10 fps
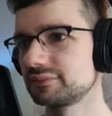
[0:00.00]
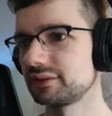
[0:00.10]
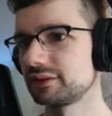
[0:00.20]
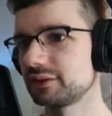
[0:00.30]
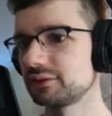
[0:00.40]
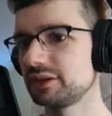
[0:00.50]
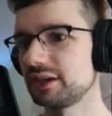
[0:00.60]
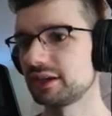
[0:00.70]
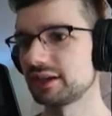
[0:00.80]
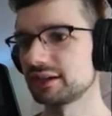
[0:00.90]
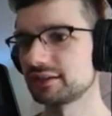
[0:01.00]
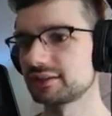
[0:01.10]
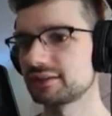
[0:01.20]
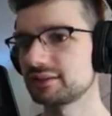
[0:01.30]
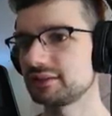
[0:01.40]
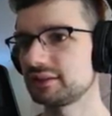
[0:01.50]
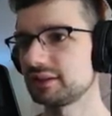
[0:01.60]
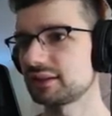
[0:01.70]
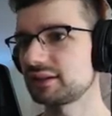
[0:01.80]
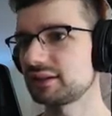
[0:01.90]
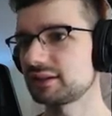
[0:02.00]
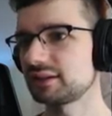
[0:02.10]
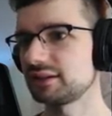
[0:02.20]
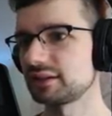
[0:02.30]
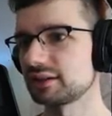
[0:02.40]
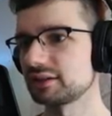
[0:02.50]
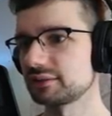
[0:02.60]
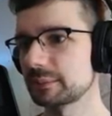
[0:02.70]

Oh yeah. Yeah, yeah, yeah.